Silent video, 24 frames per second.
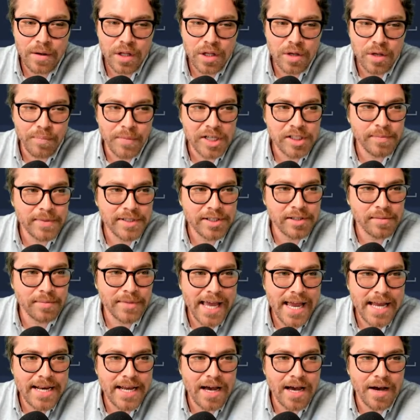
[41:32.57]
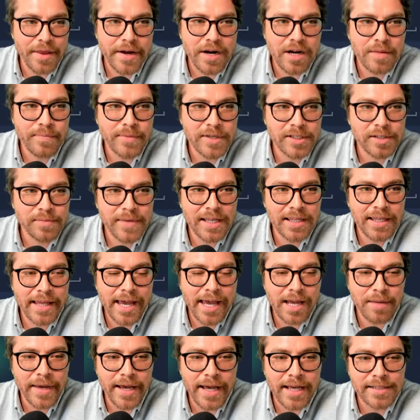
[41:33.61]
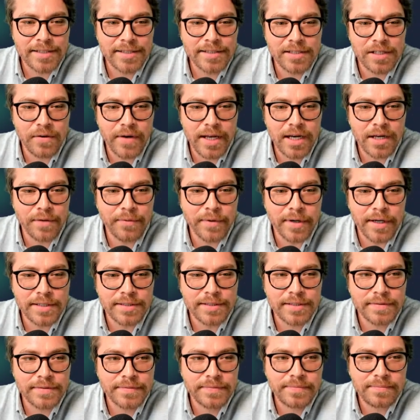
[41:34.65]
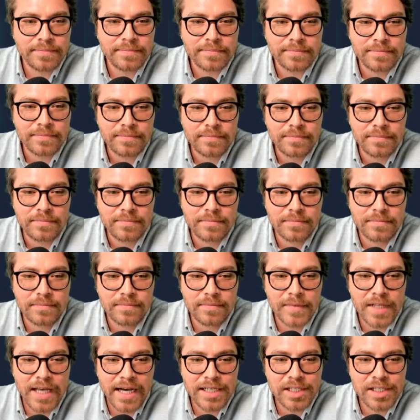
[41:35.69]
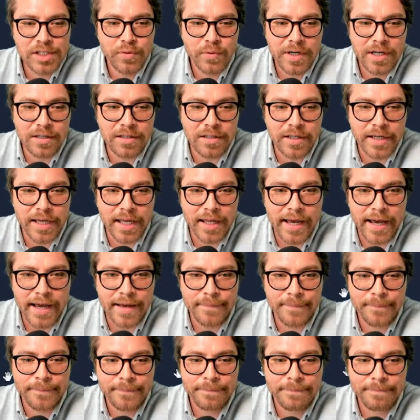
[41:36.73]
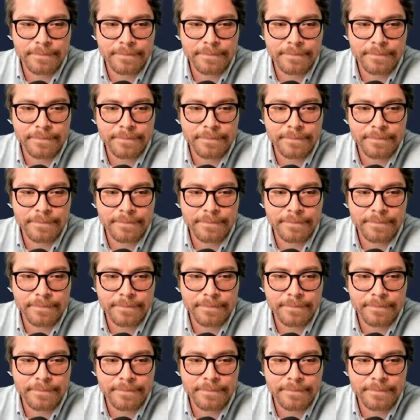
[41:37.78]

There must be some land out there. There must be a landmass. So, anyways, I just wanted to look at that.